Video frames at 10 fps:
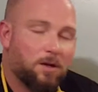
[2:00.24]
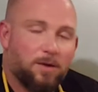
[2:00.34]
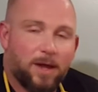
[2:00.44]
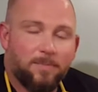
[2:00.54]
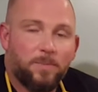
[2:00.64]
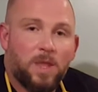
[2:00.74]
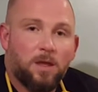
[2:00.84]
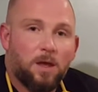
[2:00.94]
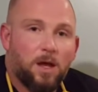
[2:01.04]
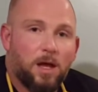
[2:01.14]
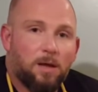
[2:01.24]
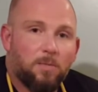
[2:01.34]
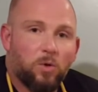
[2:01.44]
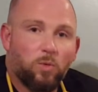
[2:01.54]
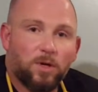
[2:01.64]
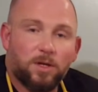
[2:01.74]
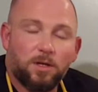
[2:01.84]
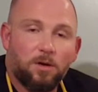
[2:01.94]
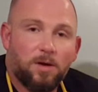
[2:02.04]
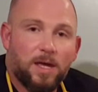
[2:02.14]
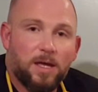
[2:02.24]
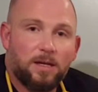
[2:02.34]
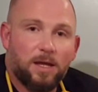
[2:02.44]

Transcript: Okay. We're going to go ahead